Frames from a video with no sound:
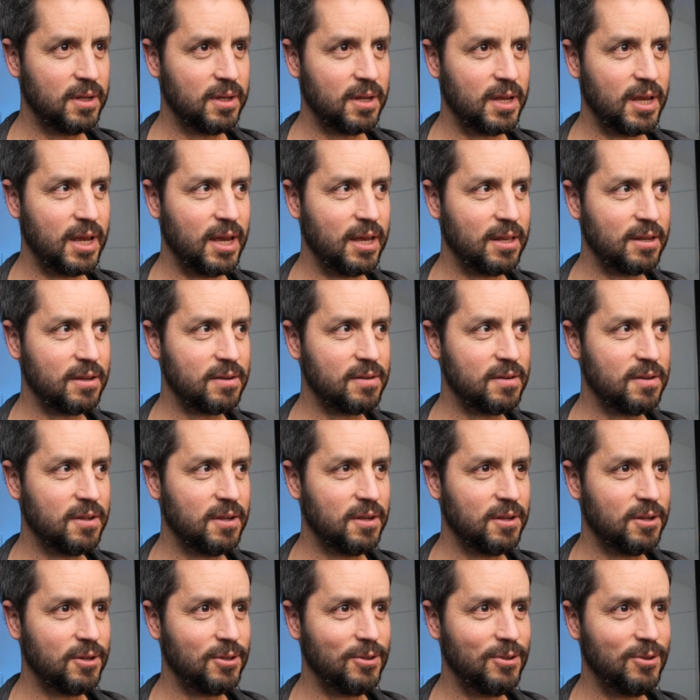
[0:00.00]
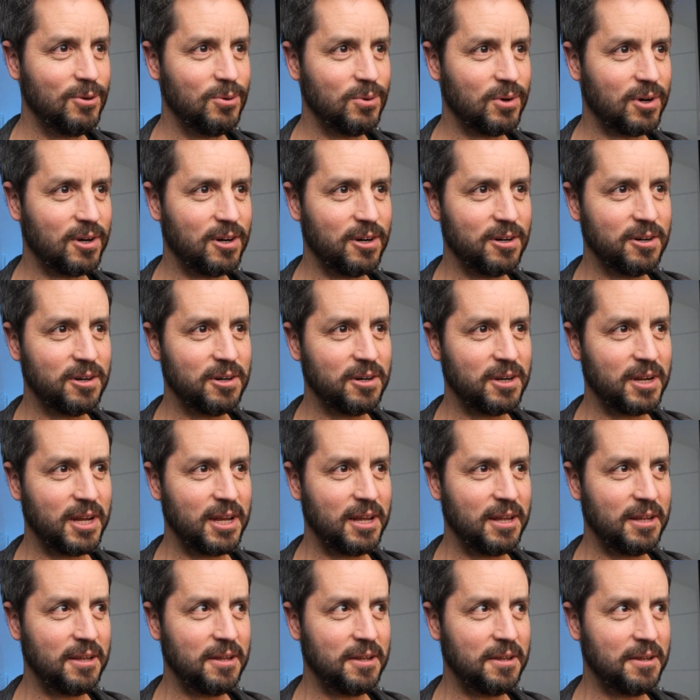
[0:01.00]
And you are
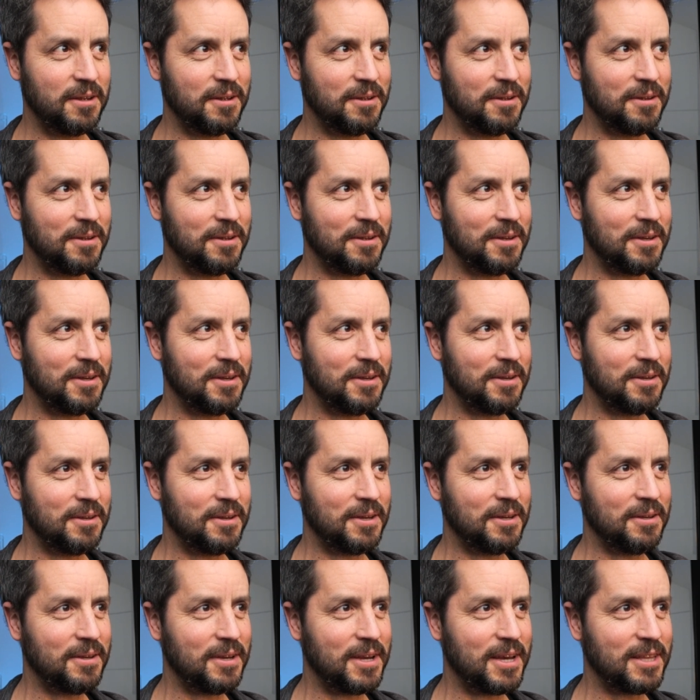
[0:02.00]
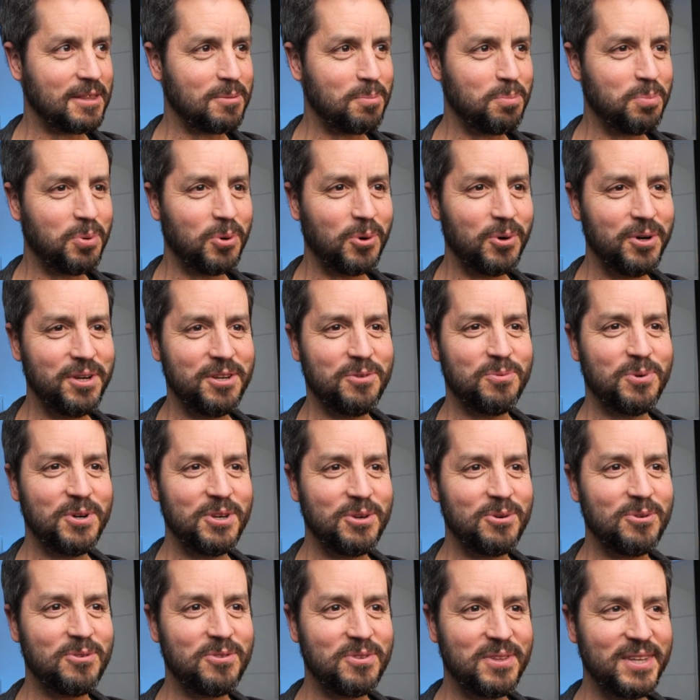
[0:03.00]
at the point where
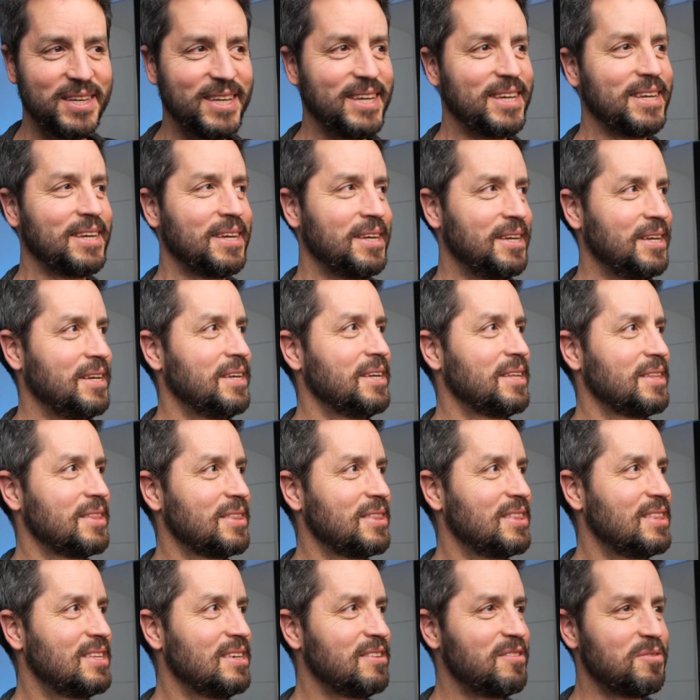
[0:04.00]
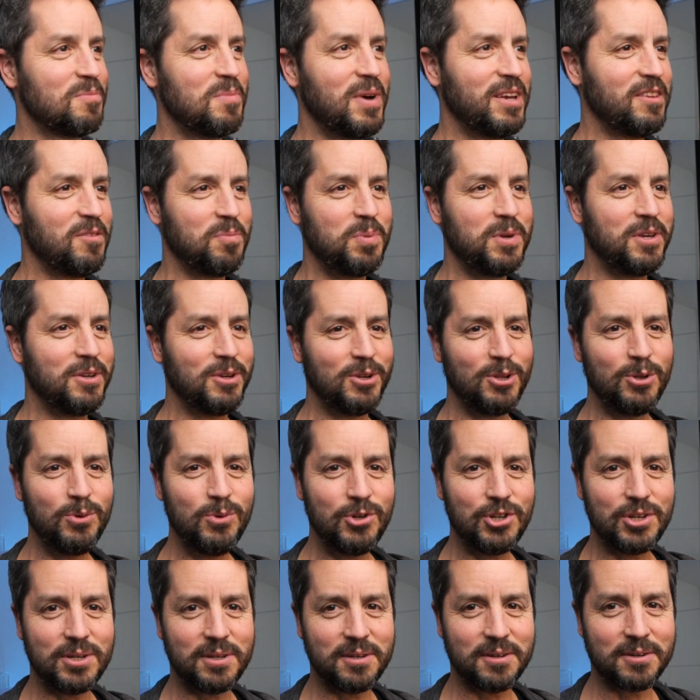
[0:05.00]
you think, this must be an
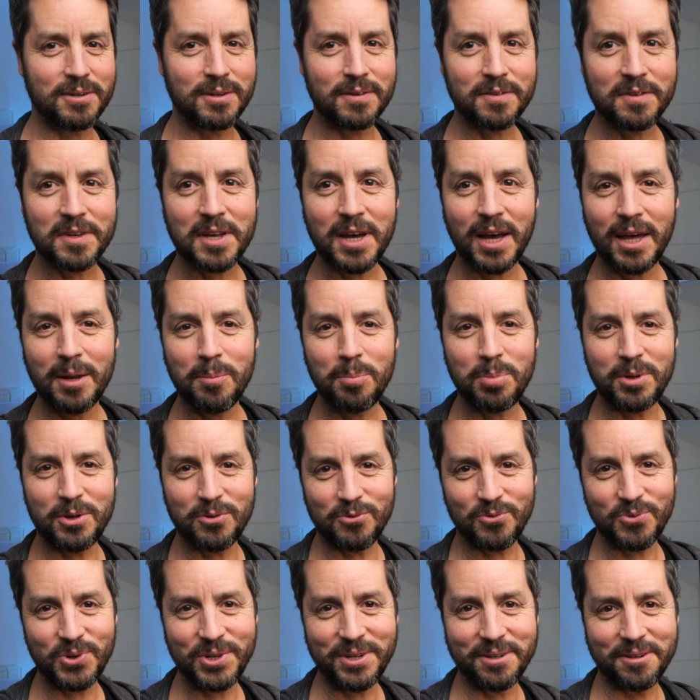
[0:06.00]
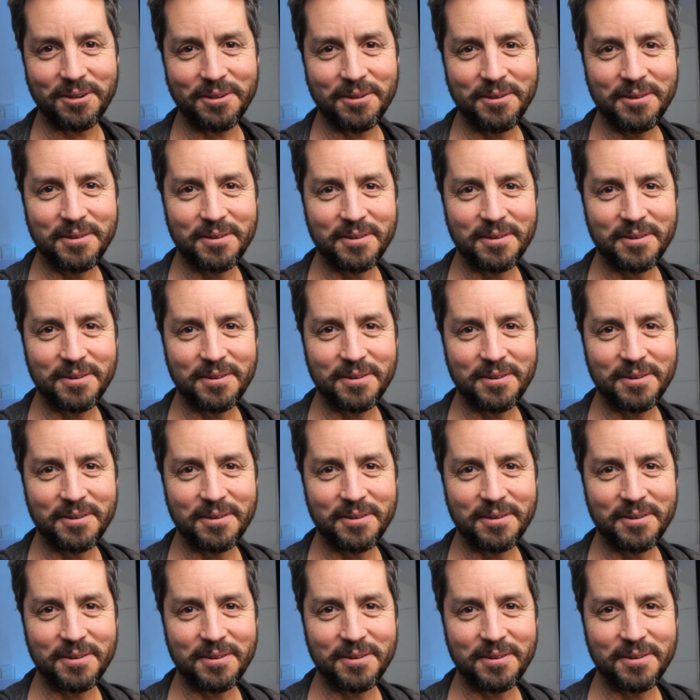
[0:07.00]
illusion here. This can't be real.